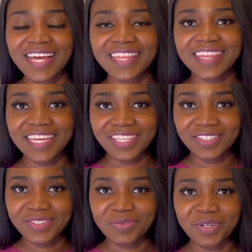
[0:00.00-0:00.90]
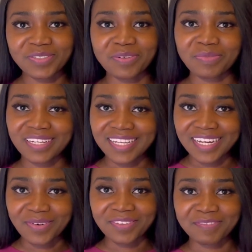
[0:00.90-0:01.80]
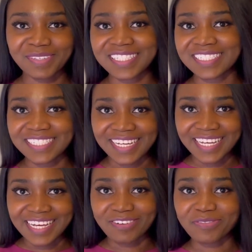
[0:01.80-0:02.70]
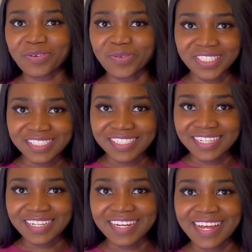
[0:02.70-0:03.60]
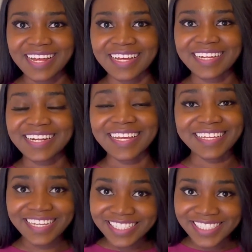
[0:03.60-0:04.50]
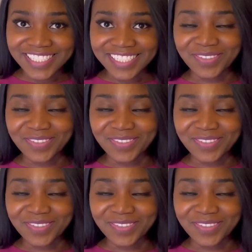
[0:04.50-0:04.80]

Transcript: Thank you so much for being here with me today and for watching and engaging